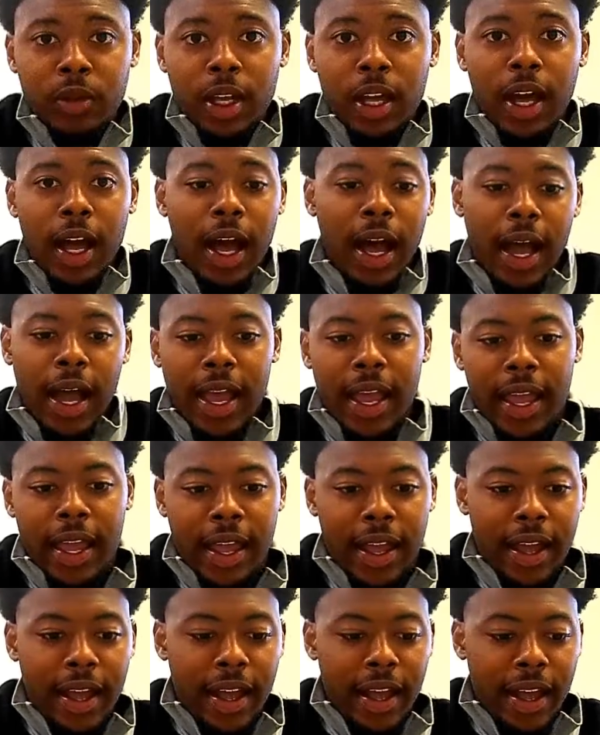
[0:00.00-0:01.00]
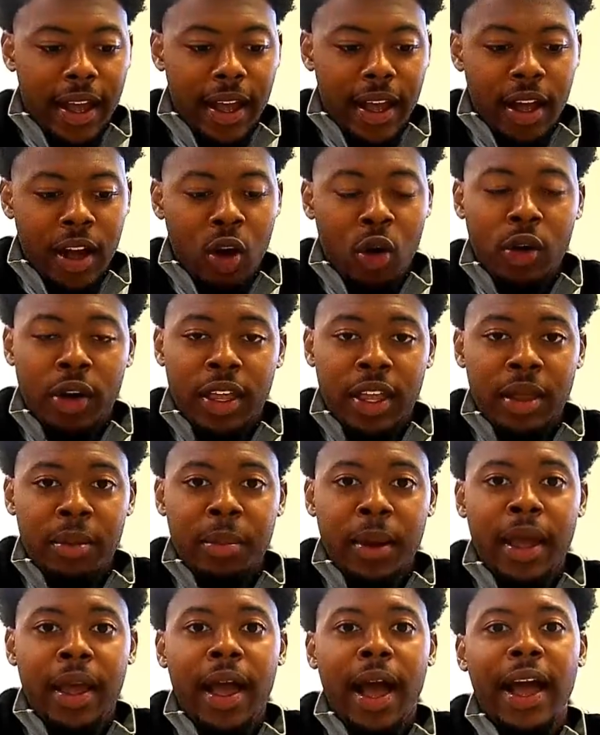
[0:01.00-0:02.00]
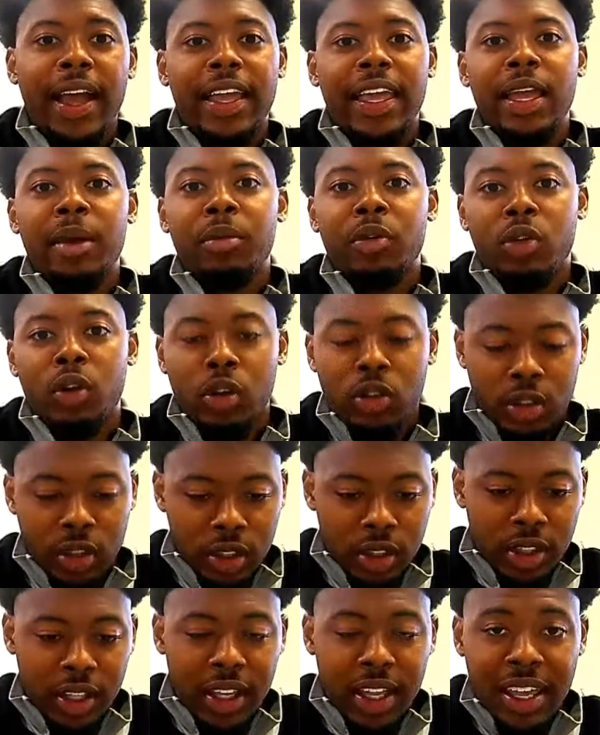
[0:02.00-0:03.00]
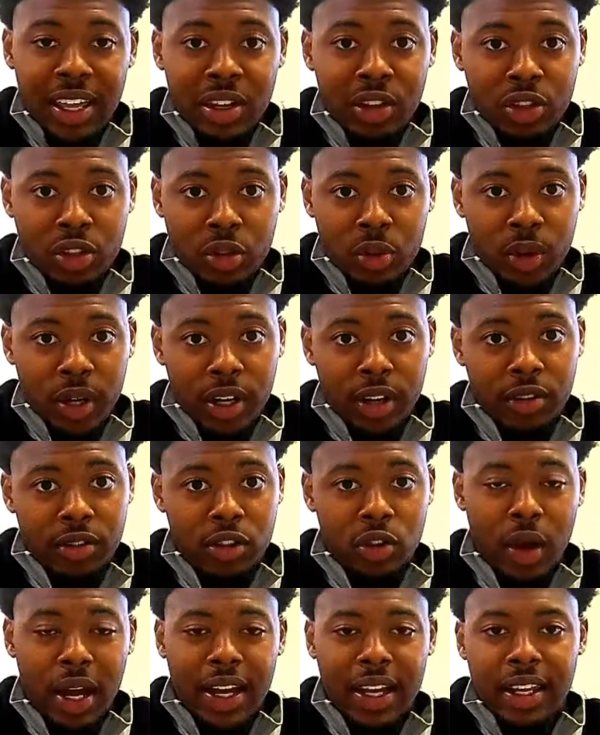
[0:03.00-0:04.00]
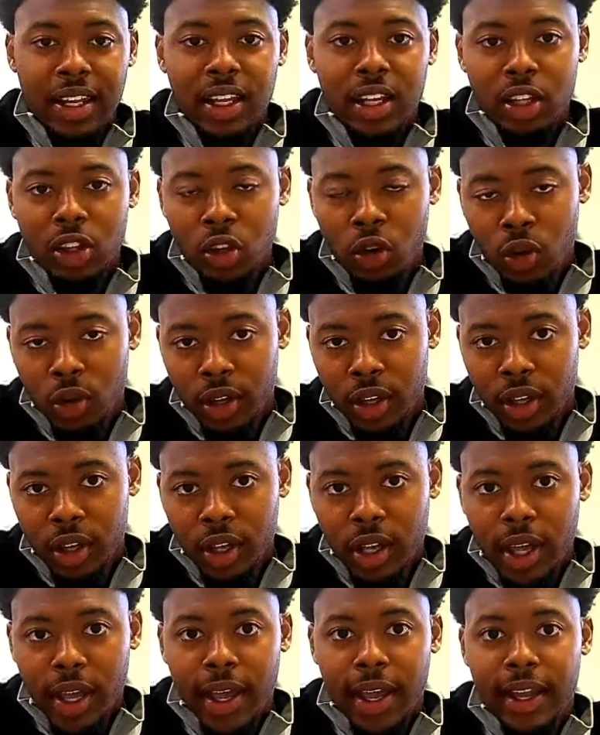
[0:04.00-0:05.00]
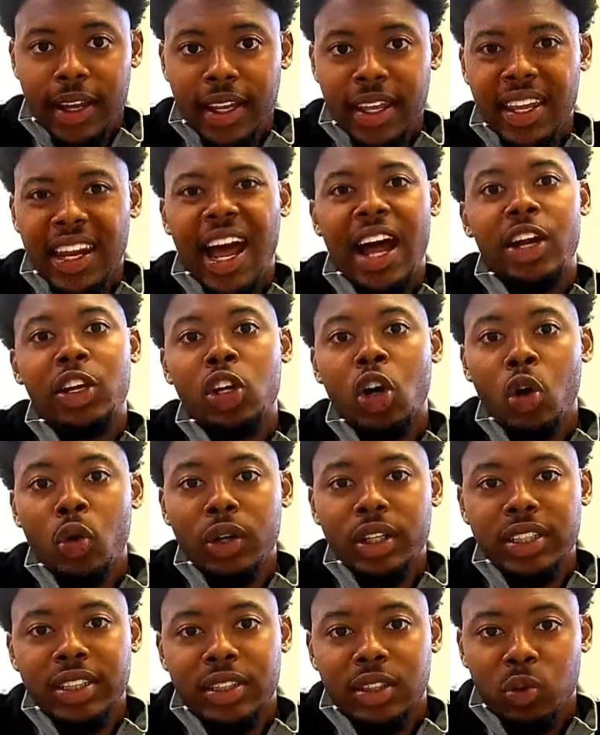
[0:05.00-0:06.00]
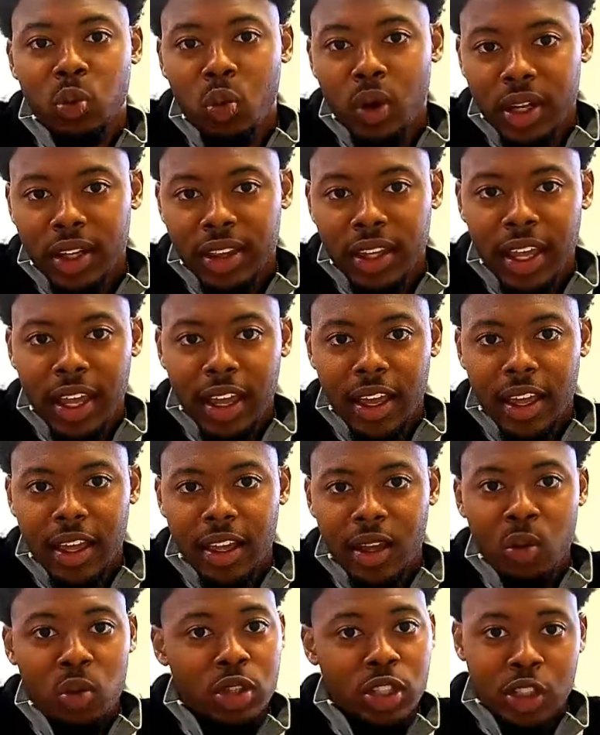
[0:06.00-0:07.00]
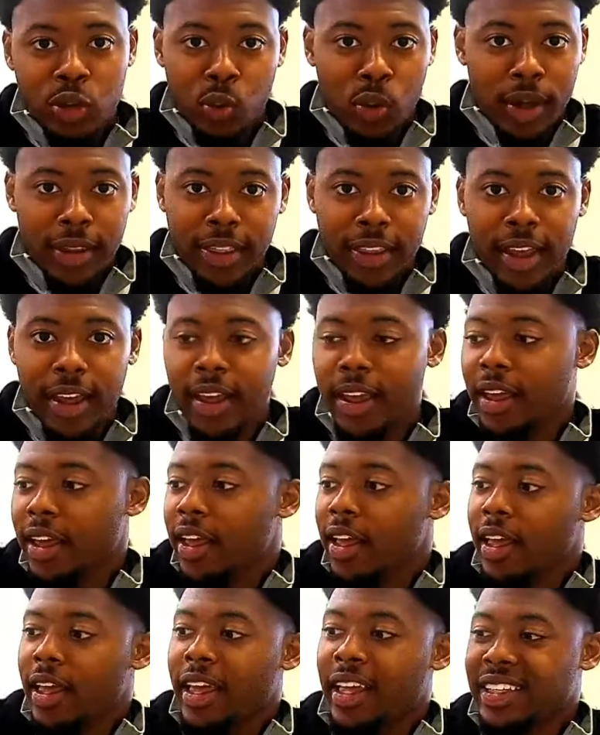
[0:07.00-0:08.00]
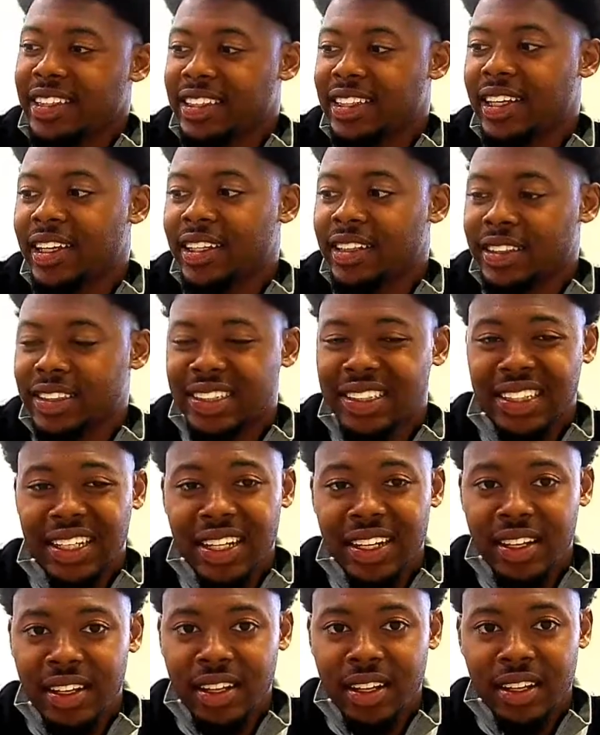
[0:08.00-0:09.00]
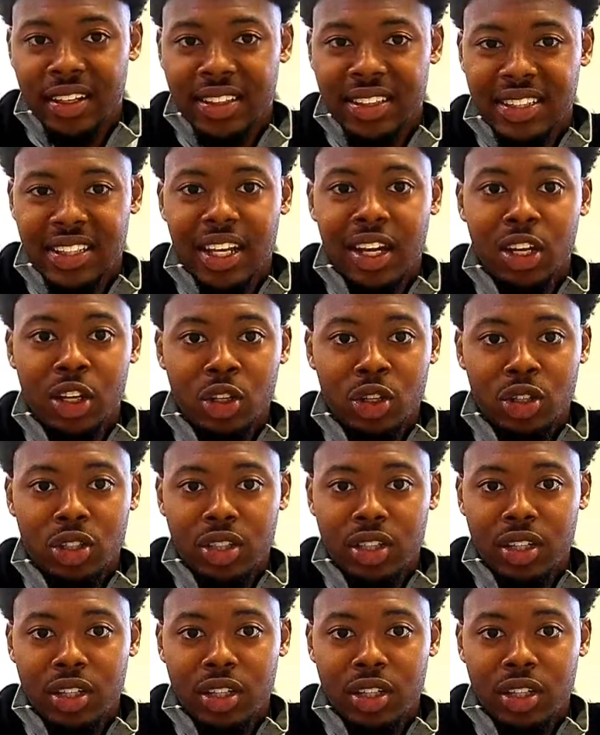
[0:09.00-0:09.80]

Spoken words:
I on eBay I came across the heaters or whatever. So I clicked on it, and then I noticed one thing. It was just one thing. It says see sellers